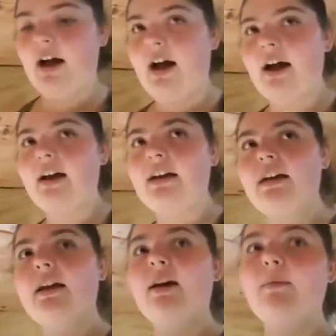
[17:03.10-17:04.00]

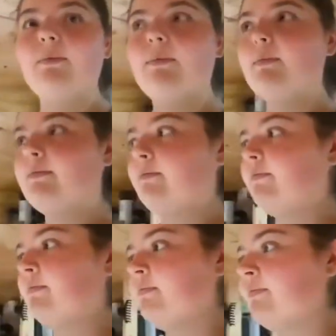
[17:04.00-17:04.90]
I am
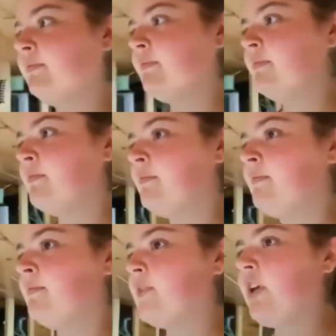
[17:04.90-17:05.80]

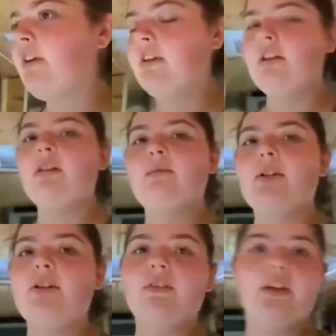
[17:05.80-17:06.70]
currently in the
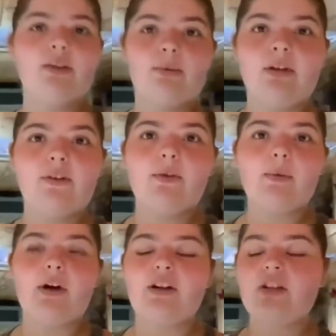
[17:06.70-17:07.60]
middle of like 3 different
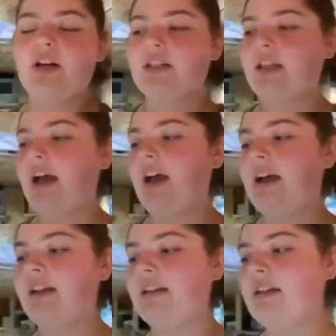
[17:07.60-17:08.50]
projects
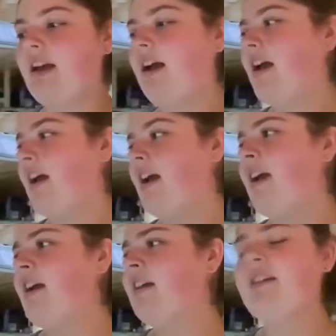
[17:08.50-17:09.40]
and
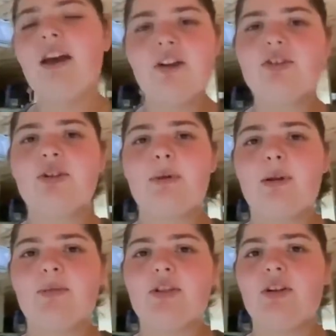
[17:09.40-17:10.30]
not sure what
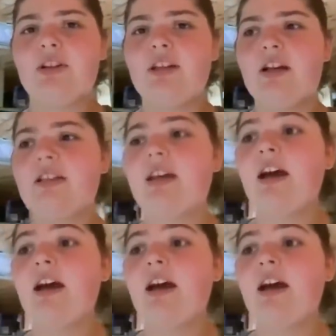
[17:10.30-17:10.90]
I'm starting next.